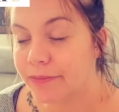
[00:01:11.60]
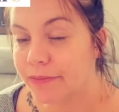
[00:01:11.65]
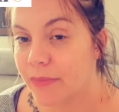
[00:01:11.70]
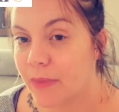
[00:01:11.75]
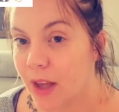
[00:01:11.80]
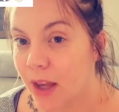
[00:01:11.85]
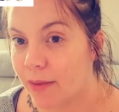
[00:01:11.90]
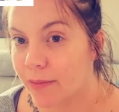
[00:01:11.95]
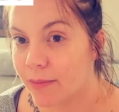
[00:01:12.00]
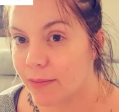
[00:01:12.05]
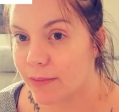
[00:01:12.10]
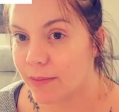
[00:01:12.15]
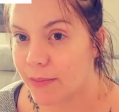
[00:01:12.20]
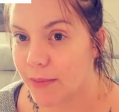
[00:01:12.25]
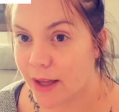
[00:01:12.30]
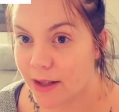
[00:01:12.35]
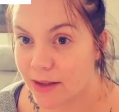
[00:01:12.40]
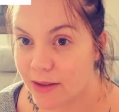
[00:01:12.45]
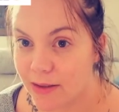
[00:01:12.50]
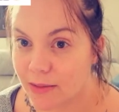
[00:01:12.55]
yeah,
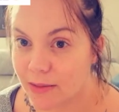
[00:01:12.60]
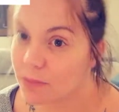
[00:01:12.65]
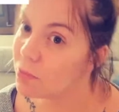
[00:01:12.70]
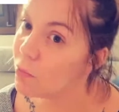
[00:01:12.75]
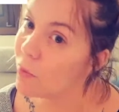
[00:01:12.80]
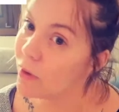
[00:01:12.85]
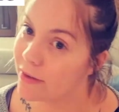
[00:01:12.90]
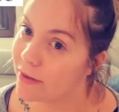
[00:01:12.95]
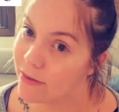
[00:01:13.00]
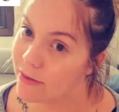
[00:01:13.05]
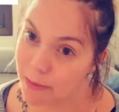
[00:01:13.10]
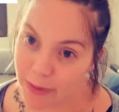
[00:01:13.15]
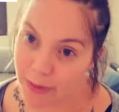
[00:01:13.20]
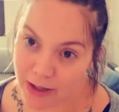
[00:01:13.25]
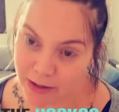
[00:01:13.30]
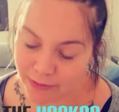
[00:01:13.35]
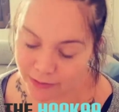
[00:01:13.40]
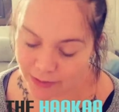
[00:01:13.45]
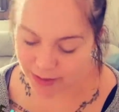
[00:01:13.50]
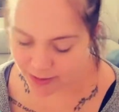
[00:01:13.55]
that's one of the
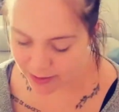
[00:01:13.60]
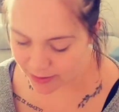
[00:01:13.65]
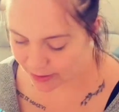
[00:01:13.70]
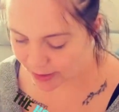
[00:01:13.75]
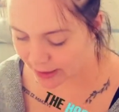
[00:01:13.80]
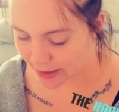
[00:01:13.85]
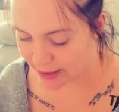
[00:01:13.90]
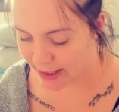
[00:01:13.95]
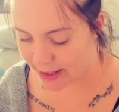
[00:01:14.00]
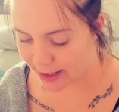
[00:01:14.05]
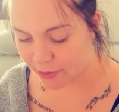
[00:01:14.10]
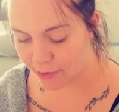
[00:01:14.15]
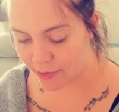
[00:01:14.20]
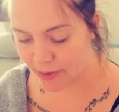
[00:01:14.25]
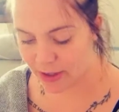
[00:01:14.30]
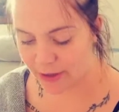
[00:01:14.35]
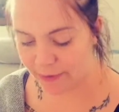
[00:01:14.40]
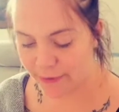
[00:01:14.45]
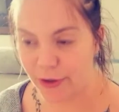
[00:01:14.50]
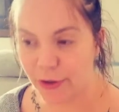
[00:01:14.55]
benefits. Another
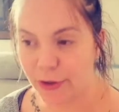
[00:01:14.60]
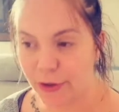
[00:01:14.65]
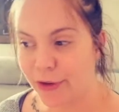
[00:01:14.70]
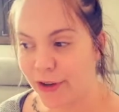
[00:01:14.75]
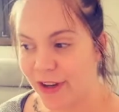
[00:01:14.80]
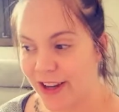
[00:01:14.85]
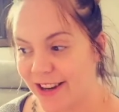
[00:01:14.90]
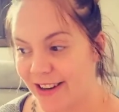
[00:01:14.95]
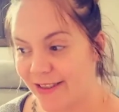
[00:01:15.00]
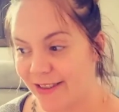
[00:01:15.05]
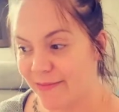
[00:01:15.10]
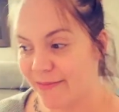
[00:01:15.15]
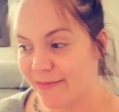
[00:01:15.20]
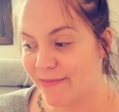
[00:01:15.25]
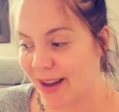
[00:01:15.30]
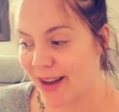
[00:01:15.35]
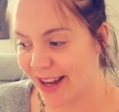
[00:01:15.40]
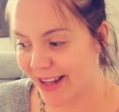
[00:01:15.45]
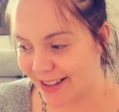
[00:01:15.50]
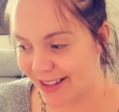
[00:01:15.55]
one, if you're in
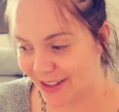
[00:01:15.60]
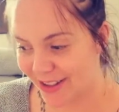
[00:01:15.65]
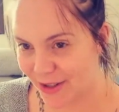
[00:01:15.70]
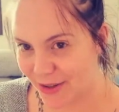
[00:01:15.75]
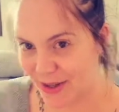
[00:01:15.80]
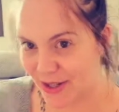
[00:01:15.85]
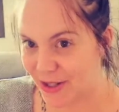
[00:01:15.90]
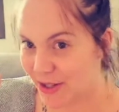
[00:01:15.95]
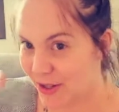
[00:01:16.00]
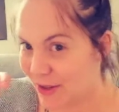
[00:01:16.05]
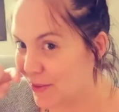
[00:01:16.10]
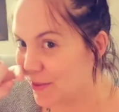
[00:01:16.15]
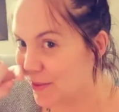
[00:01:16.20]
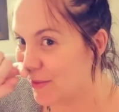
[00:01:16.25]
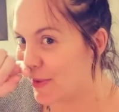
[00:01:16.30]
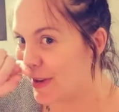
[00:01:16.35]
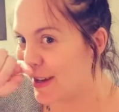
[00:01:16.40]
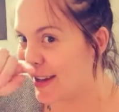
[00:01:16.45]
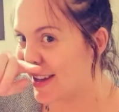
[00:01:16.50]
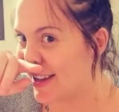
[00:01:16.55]
my
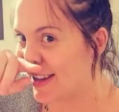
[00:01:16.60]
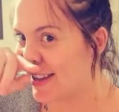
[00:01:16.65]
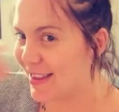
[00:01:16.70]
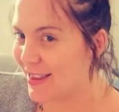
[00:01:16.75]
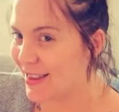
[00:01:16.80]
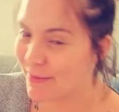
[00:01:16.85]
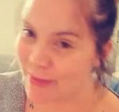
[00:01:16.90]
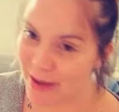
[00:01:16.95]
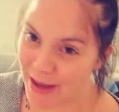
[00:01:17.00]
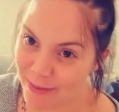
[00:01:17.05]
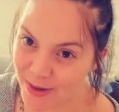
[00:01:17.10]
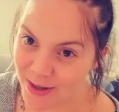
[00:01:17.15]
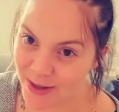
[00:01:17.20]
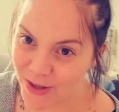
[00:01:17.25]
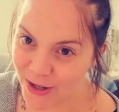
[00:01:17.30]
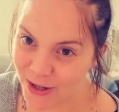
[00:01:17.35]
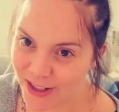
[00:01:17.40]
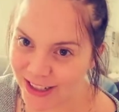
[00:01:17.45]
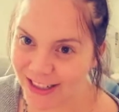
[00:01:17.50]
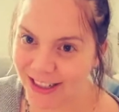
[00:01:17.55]
situation with a baby
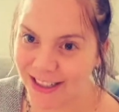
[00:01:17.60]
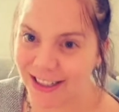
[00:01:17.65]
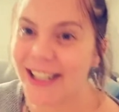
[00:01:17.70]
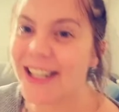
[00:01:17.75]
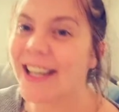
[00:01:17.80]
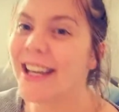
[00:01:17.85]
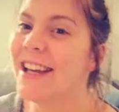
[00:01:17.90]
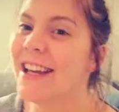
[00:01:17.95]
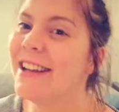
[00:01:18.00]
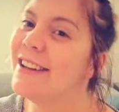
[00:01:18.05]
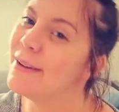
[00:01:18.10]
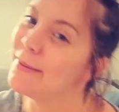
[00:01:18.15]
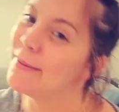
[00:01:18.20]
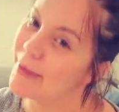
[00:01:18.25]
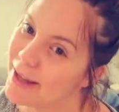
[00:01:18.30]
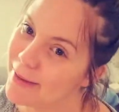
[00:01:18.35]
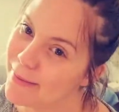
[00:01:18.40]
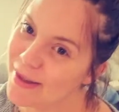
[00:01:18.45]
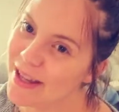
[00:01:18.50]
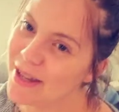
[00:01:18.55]
toddler and a
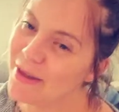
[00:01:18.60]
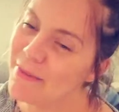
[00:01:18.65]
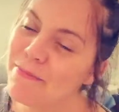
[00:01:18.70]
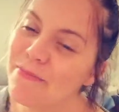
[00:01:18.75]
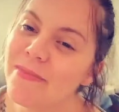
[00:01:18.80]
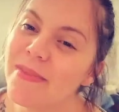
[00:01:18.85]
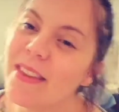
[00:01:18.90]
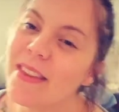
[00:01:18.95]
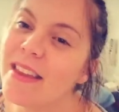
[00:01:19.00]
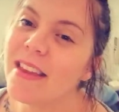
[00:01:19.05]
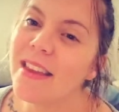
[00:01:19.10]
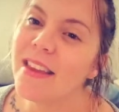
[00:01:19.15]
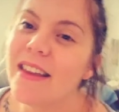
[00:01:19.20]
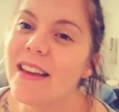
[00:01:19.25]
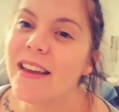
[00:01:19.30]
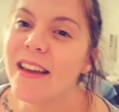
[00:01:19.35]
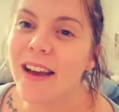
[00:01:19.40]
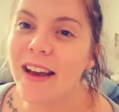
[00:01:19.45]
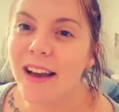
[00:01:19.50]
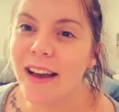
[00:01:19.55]
baby,
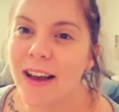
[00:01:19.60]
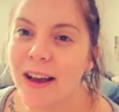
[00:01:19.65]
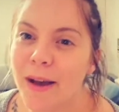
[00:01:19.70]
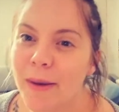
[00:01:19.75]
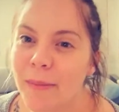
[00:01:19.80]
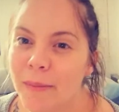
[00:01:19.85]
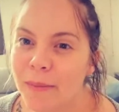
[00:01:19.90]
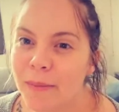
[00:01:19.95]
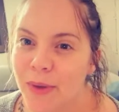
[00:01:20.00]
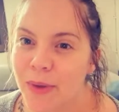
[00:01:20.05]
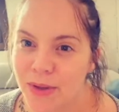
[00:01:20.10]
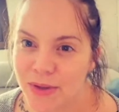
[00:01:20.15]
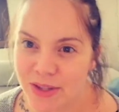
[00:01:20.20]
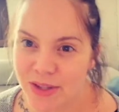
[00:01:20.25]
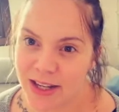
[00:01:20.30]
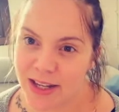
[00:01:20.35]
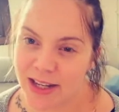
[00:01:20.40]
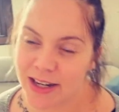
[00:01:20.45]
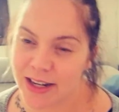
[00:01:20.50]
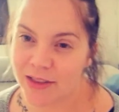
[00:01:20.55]

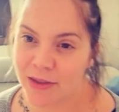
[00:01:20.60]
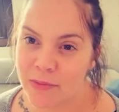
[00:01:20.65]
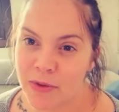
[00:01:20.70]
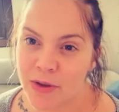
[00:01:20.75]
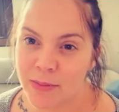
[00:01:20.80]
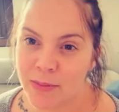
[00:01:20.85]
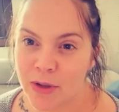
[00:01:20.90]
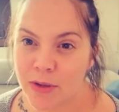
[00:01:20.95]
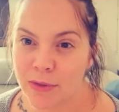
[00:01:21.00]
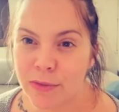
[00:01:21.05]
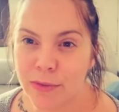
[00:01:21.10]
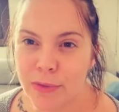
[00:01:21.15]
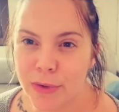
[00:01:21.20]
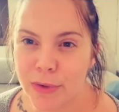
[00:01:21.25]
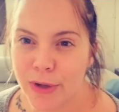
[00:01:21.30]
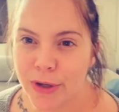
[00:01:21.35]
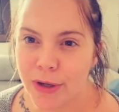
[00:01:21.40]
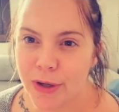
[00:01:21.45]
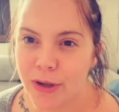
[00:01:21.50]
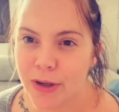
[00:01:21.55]
using it at the moment
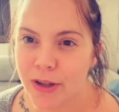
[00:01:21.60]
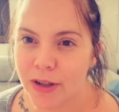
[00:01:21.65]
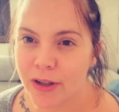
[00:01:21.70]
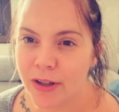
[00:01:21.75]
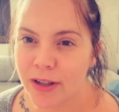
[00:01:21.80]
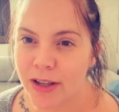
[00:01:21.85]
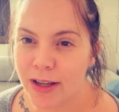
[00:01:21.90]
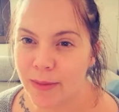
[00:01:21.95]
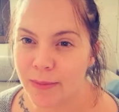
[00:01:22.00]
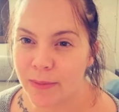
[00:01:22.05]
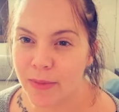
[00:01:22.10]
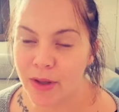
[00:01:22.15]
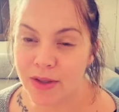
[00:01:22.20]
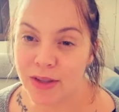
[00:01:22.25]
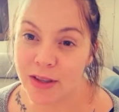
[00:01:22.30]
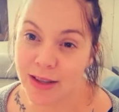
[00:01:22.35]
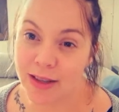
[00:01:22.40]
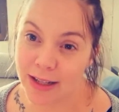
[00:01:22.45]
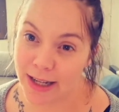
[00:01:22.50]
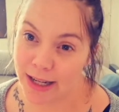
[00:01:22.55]
for
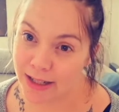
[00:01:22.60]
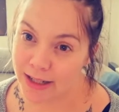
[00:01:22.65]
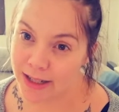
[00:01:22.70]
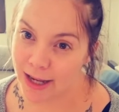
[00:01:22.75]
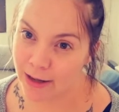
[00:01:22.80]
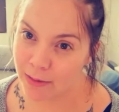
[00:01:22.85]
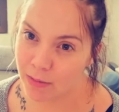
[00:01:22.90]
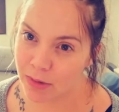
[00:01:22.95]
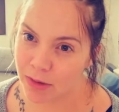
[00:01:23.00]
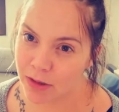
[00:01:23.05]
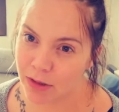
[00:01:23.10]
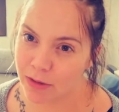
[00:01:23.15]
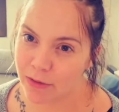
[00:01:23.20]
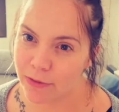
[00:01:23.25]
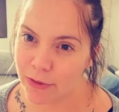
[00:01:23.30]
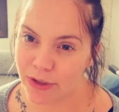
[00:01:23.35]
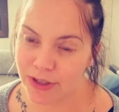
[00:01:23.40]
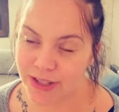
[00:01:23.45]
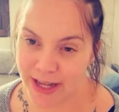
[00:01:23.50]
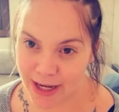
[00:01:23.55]
using the let down milk
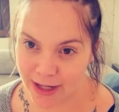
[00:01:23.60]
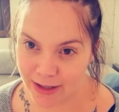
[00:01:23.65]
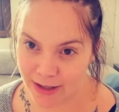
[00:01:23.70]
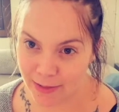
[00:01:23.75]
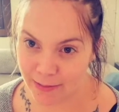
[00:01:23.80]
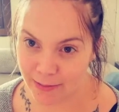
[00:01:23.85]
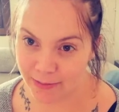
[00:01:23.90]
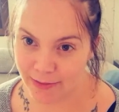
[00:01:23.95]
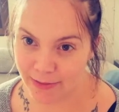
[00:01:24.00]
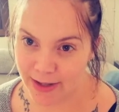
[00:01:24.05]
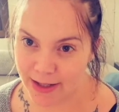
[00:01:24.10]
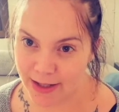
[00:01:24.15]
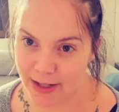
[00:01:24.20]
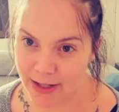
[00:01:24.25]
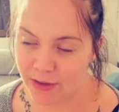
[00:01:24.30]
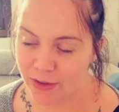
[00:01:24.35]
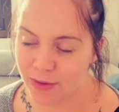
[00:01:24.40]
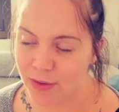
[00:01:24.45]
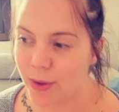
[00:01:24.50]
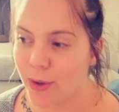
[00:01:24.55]
for tandem
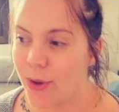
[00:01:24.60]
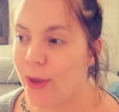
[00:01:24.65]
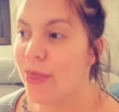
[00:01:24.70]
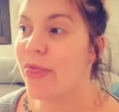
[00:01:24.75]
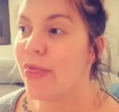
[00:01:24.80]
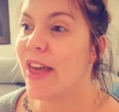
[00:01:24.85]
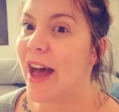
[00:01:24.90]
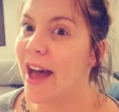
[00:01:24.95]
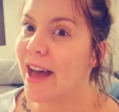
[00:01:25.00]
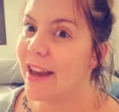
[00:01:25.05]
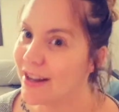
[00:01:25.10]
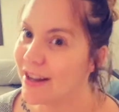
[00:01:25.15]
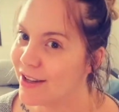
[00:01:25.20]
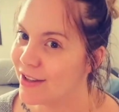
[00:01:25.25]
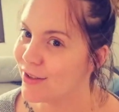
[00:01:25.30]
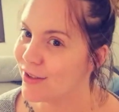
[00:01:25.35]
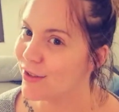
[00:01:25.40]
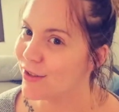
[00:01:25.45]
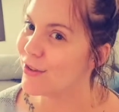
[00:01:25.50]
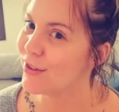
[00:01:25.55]
feeding, so that
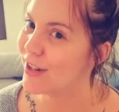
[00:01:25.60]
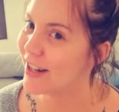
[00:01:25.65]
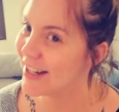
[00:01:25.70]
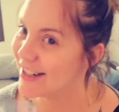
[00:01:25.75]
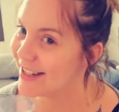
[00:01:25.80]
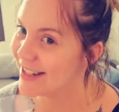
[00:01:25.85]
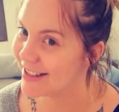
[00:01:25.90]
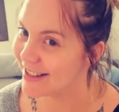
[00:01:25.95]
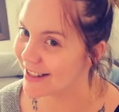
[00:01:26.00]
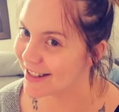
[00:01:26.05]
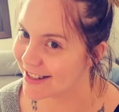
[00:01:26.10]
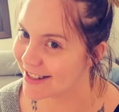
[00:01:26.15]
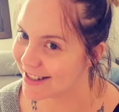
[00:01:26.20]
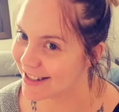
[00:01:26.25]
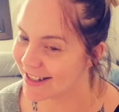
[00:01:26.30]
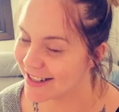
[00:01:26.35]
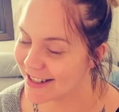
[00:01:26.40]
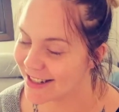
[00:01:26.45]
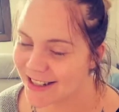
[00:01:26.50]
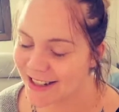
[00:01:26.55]
is a great
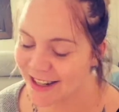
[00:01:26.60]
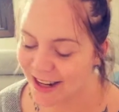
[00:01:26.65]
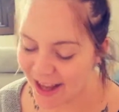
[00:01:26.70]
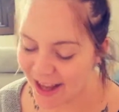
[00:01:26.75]
assistant.